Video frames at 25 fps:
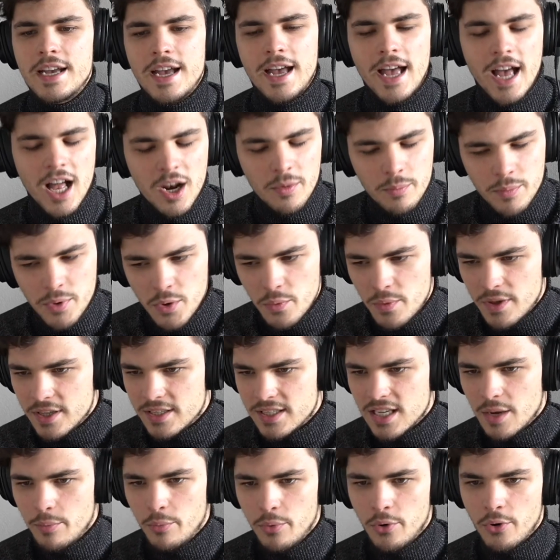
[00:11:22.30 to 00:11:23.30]
help you with
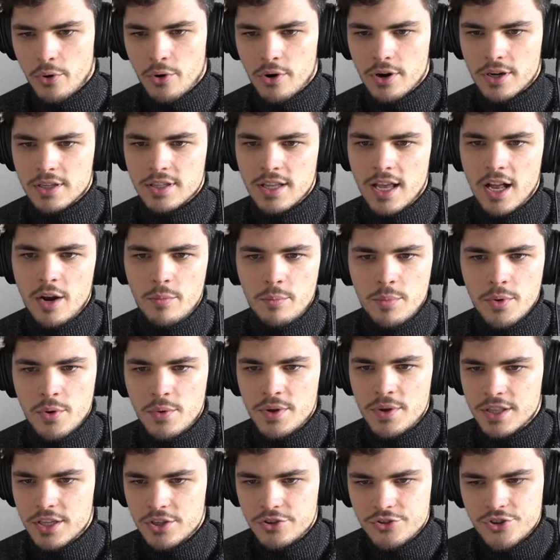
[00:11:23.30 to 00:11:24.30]
support, help
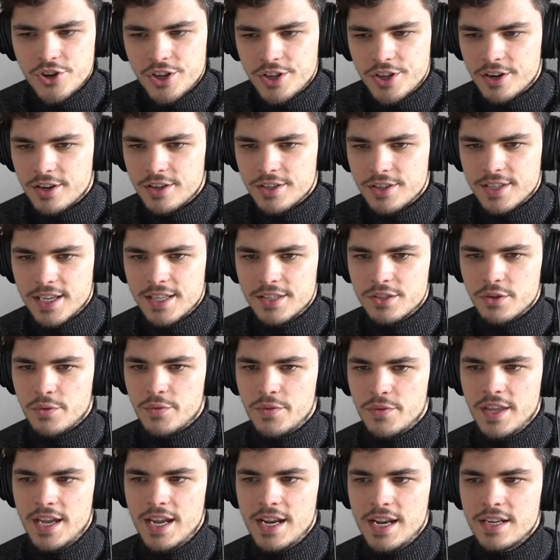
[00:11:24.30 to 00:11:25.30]
you in the general sense of
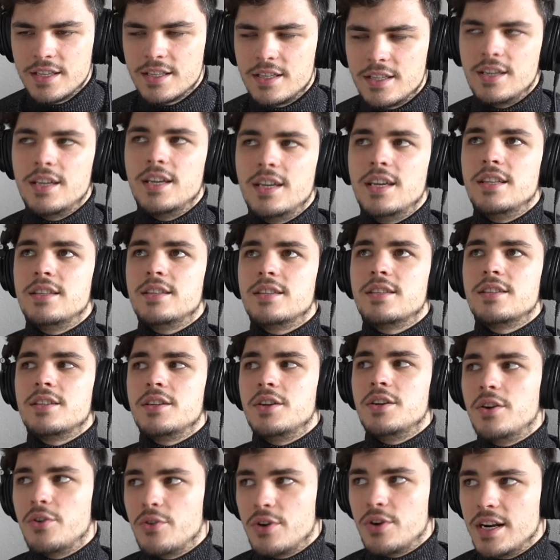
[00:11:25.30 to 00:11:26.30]
things, it's
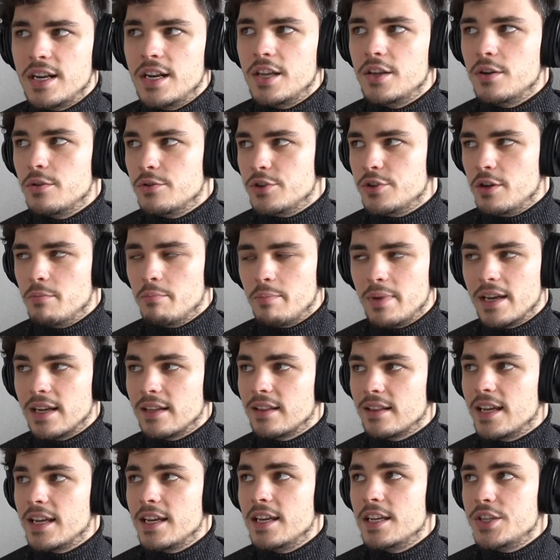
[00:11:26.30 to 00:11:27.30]
a really huge
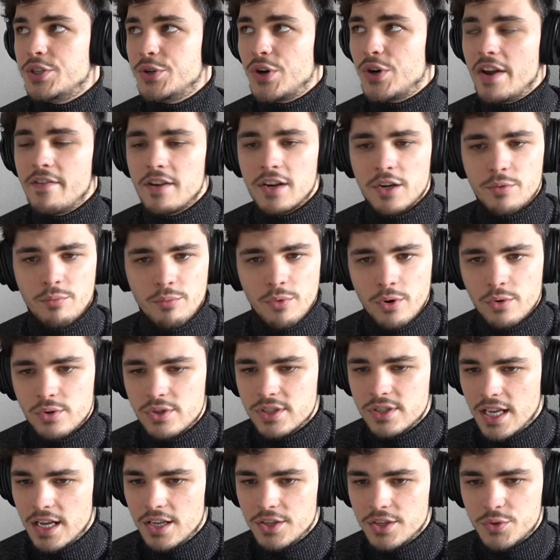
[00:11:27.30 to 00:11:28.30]
impact. Like, he's driving the
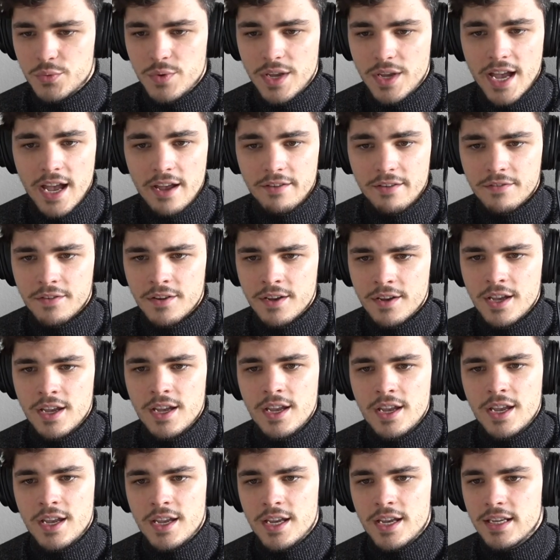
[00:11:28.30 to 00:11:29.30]
most sales we have.
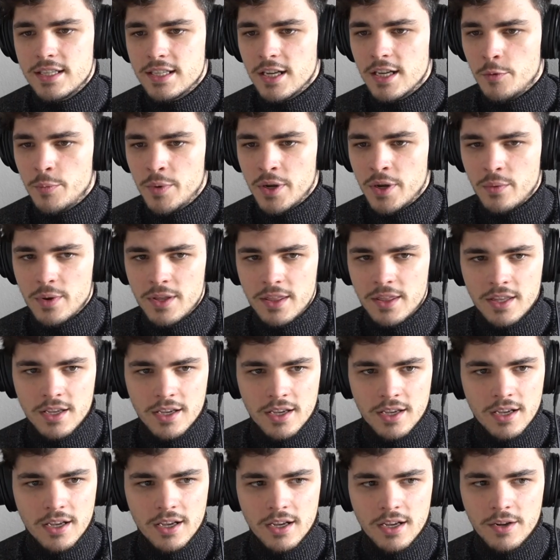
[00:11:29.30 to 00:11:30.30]
He's helping with
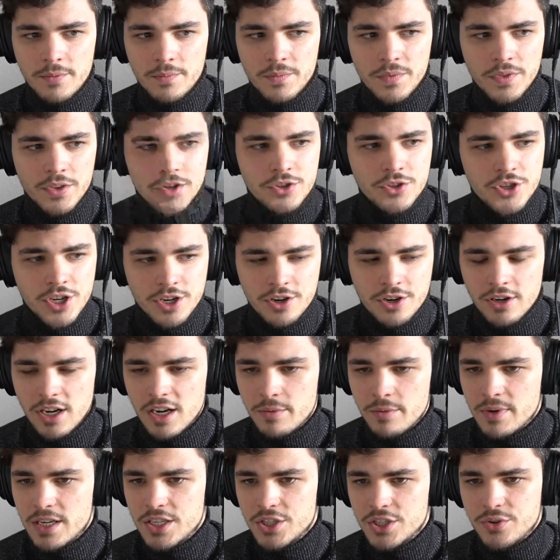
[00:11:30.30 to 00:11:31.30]
the general
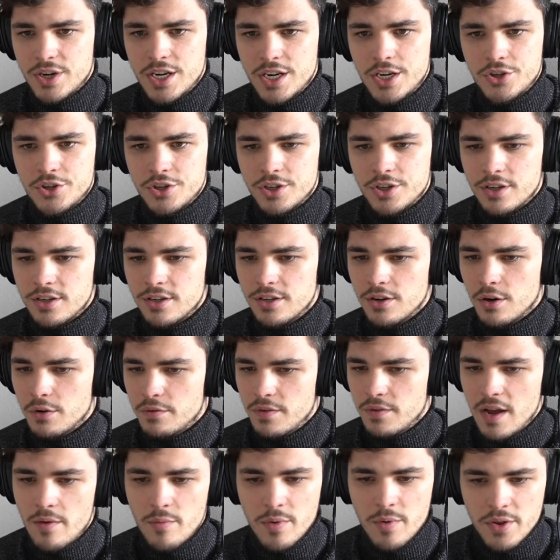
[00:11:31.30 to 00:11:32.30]
administration
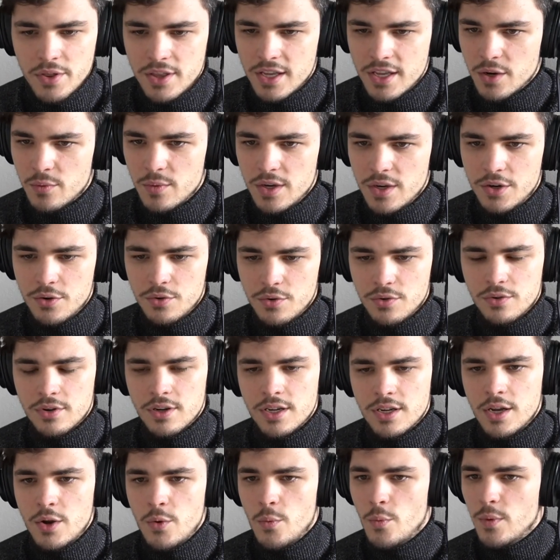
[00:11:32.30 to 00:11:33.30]
of everything we do
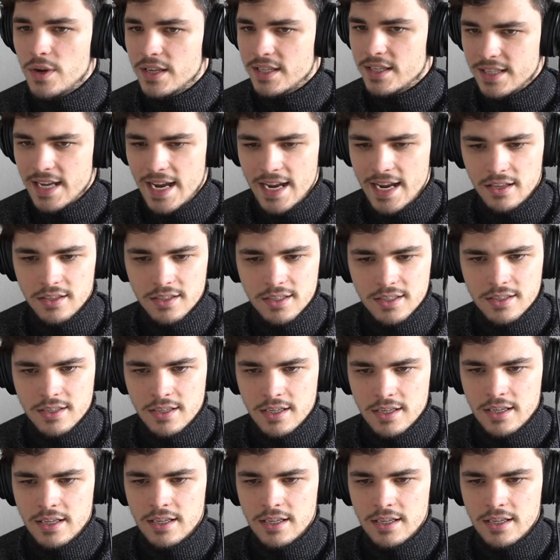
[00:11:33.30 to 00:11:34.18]
with sales.